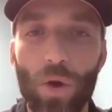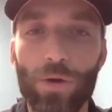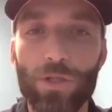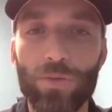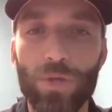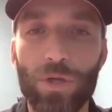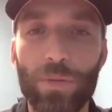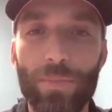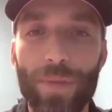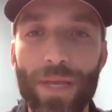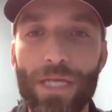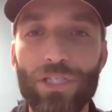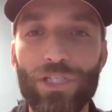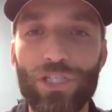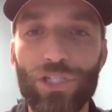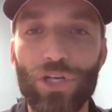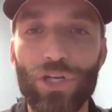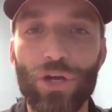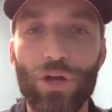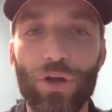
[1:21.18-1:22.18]
always want to make
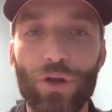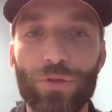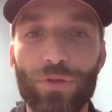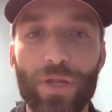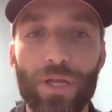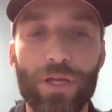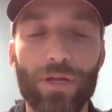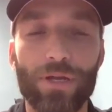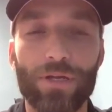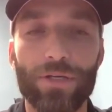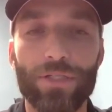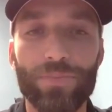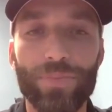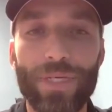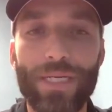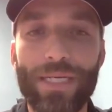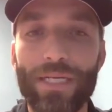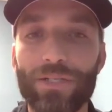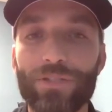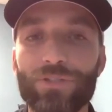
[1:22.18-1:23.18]
sure that you're
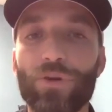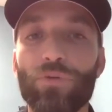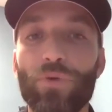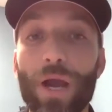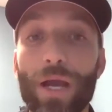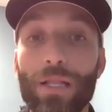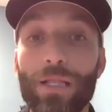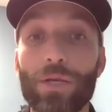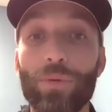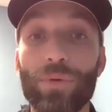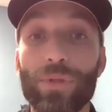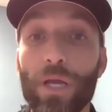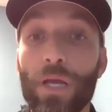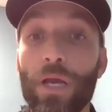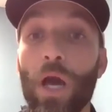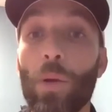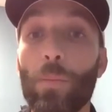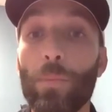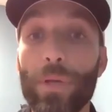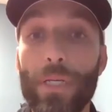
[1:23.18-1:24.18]
speaking directly with the
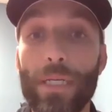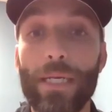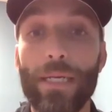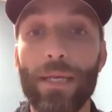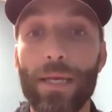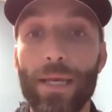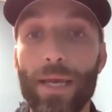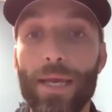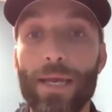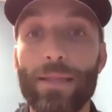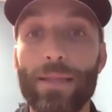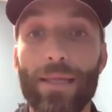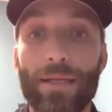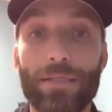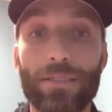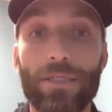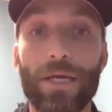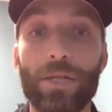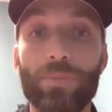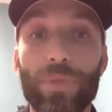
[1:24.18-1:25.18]
company that
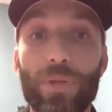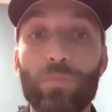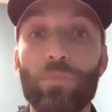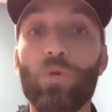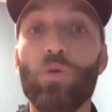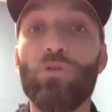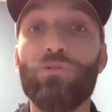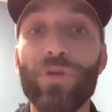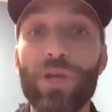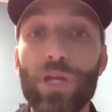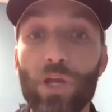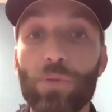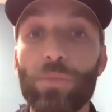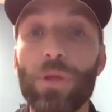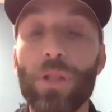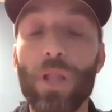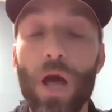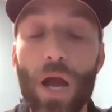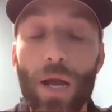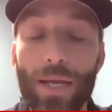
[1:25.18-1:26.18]
is going to be moving your
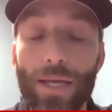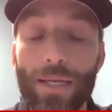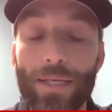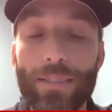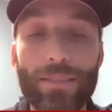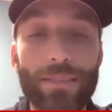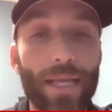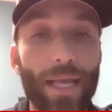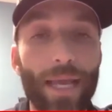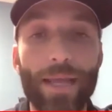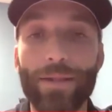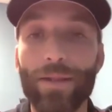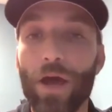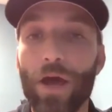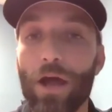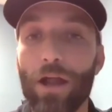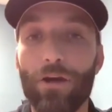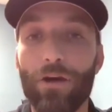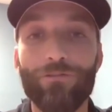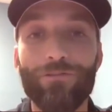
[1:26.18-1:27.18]
belongings and
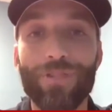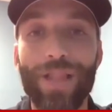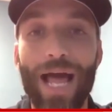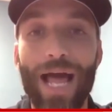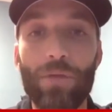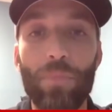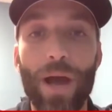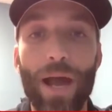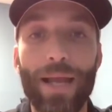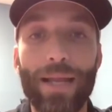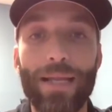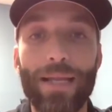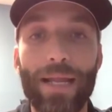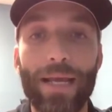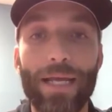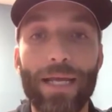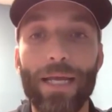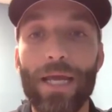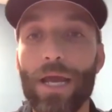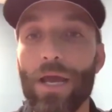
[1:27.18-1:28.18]
not a fly by
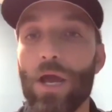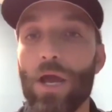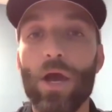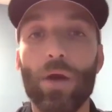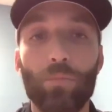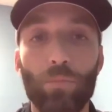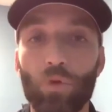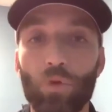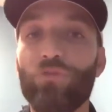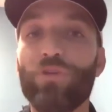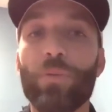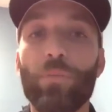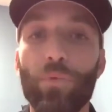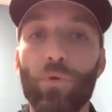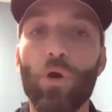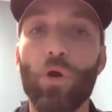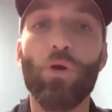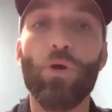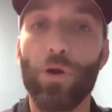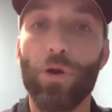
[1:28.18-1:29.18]
night moving
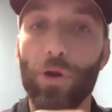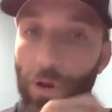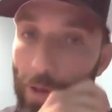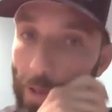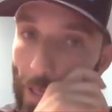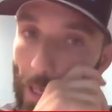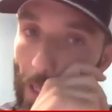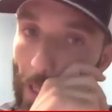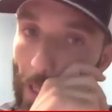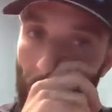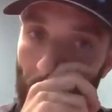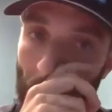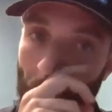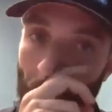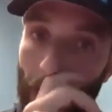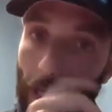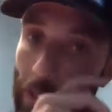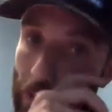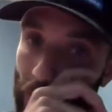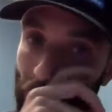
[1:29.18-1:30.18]
broker.
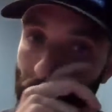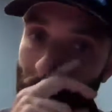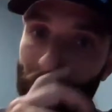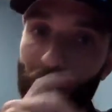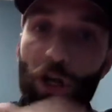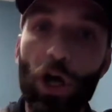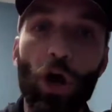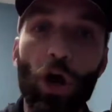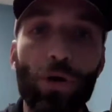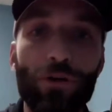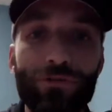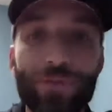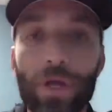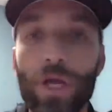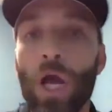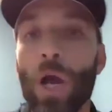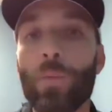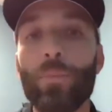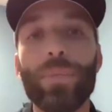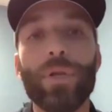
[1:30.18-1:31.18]
Uh, you should know if the
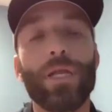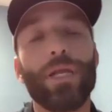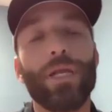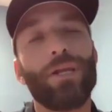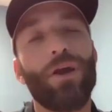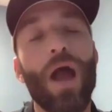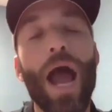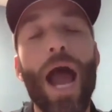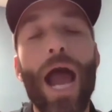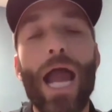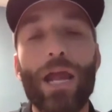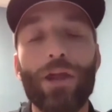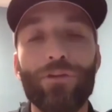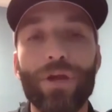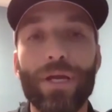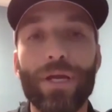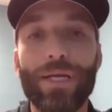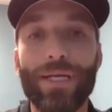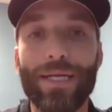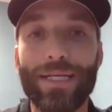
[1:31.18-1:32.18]
company you're
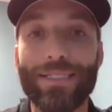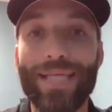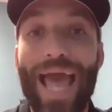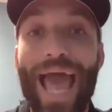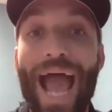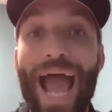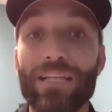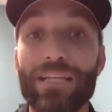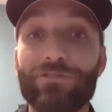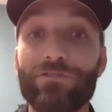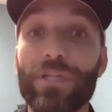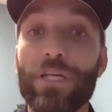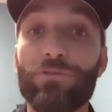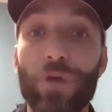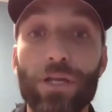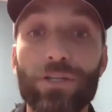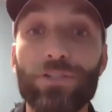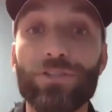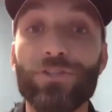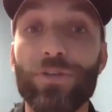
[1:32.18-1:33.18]
hiring is actively
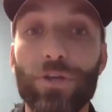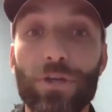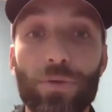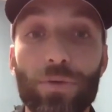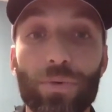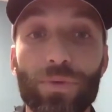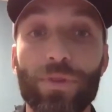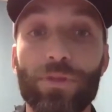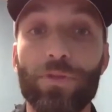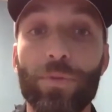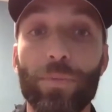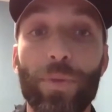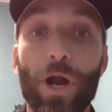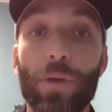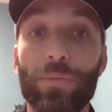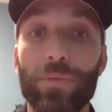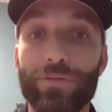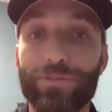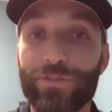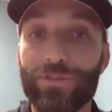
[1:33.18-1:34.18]
registered with the
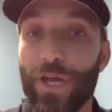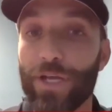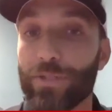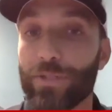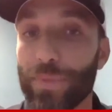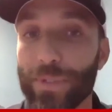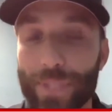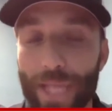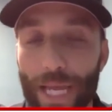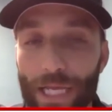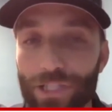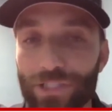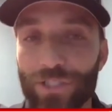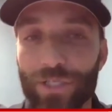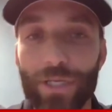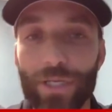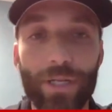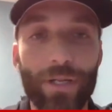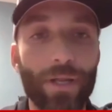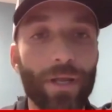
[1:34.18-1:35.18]
Department of
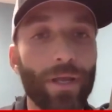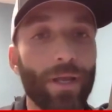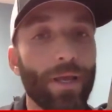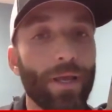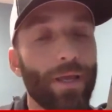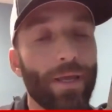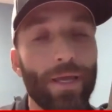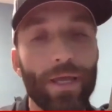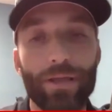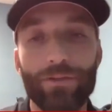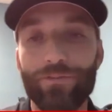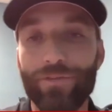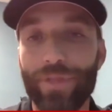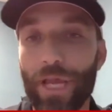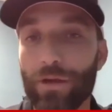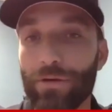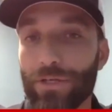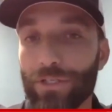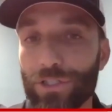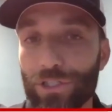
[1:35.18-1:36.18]
Transportation, if
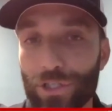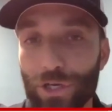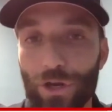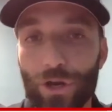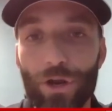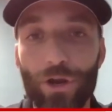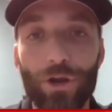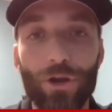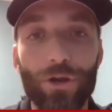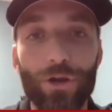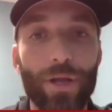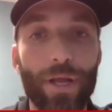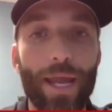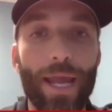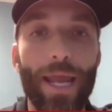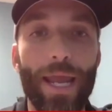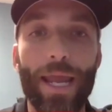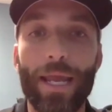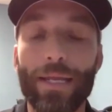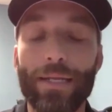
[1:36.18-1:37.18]
they're insured,
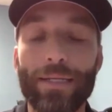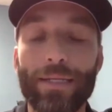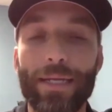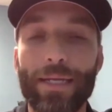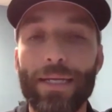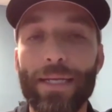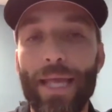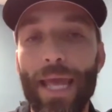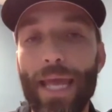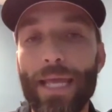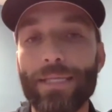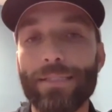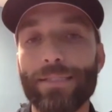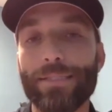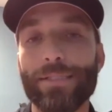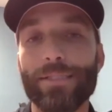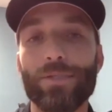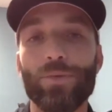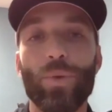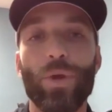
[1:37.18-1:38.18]
and in
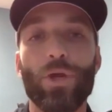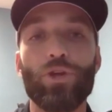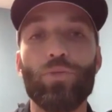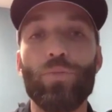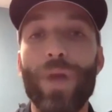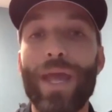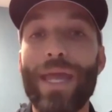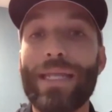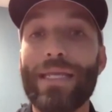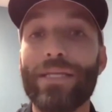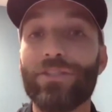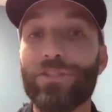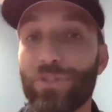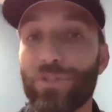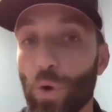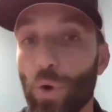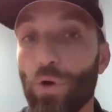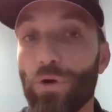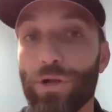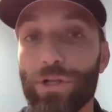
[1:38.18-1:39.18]
cases where you may need
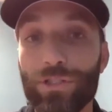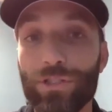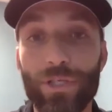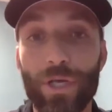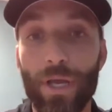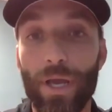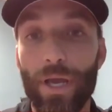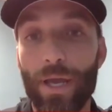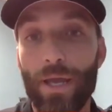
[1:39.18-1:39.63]
storage,